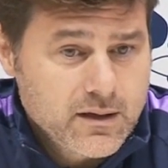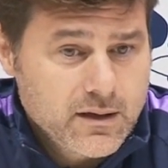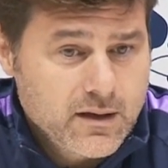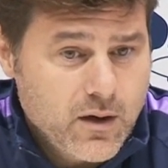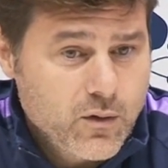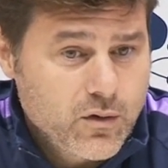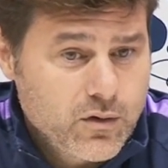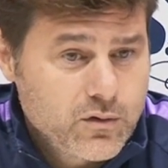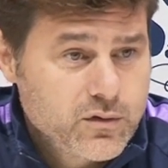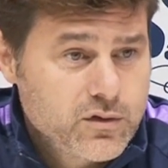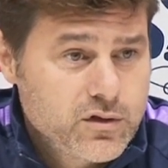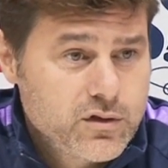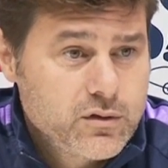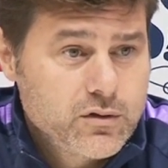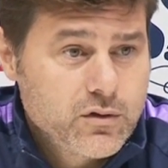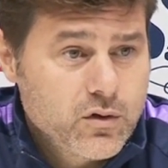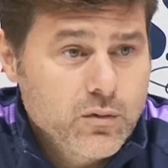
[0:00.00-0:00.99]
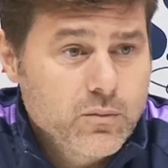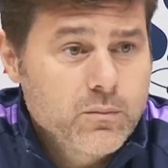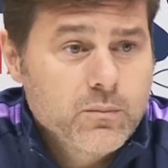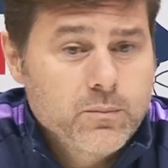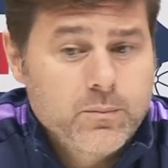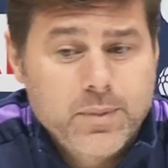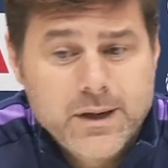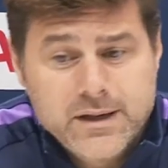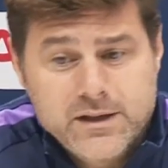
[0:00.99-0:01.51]
how
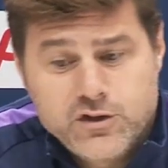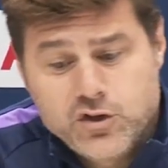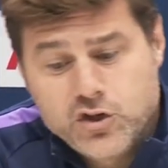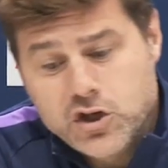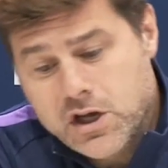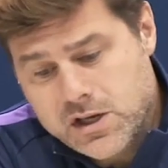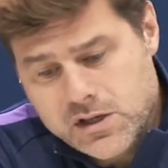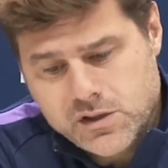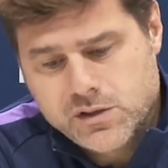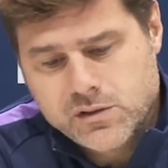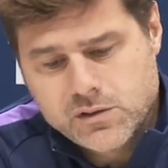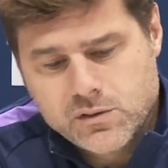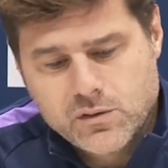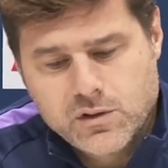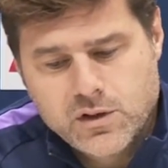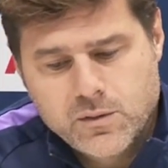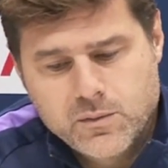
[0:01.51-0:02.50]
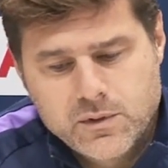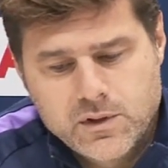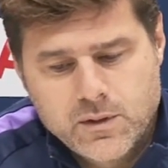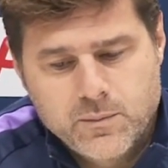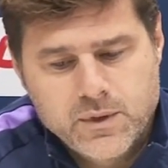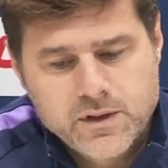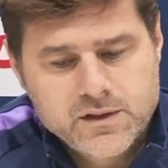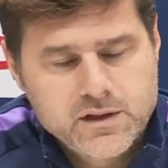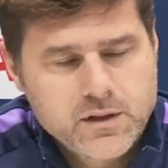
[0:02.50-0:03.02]
complete change, you know,
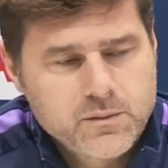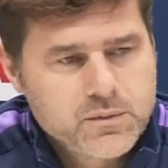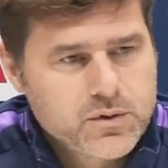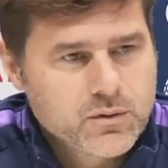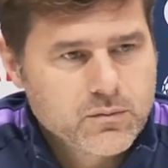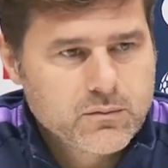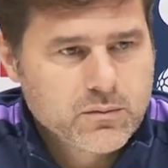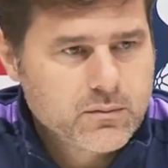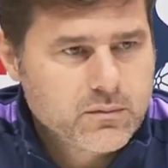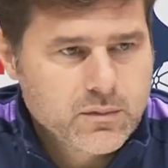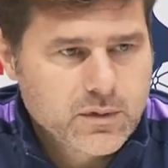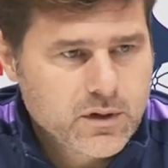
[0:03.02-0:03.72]
the perception.